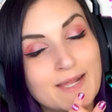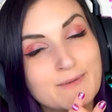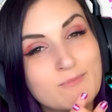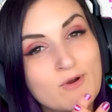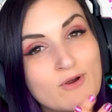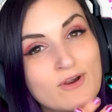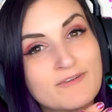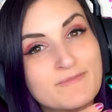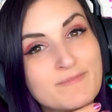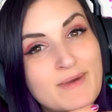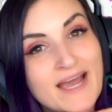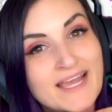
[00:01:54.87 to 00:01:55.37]
And
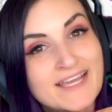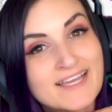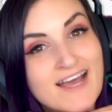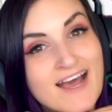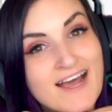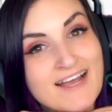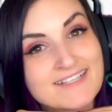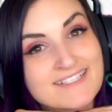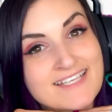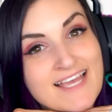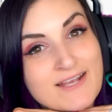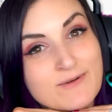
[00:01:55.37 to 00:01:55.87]
more of my
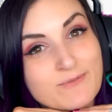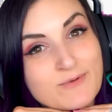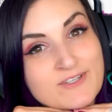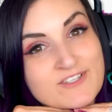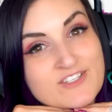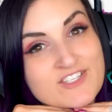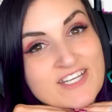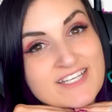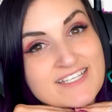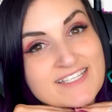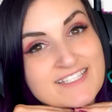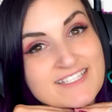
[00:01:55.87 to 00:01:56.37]
content will
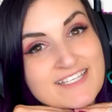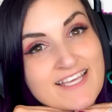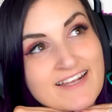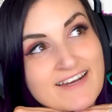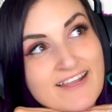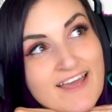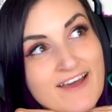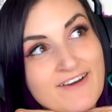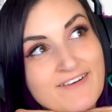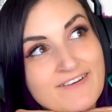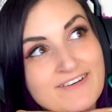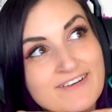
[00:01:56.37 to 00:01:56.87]
just, you
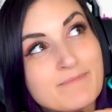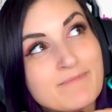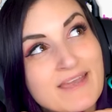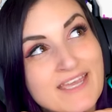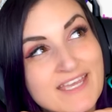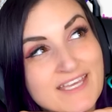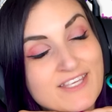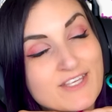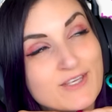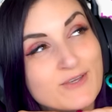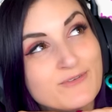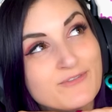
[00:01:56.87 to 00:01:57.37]
know,
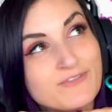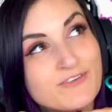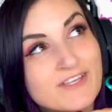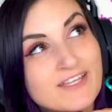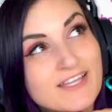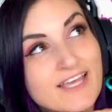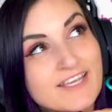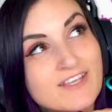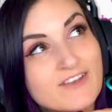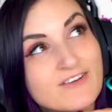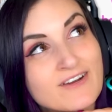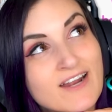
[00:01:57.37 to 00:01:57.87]
make you feel
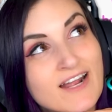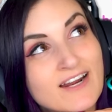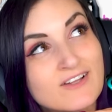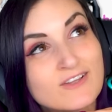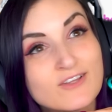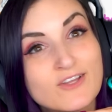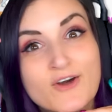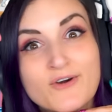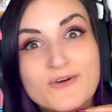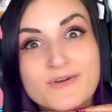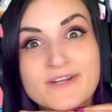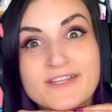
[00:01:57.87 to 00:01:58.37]
like you're not
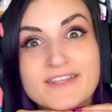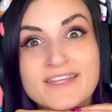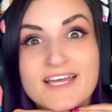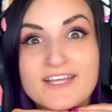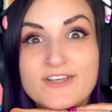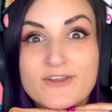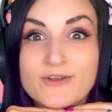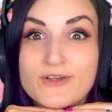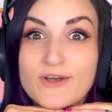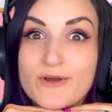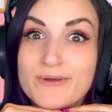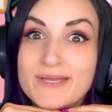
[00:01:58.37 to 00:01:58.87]
alone and
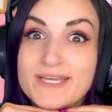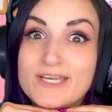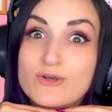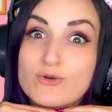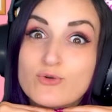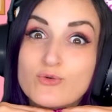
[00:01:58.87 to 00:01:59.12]
that you're going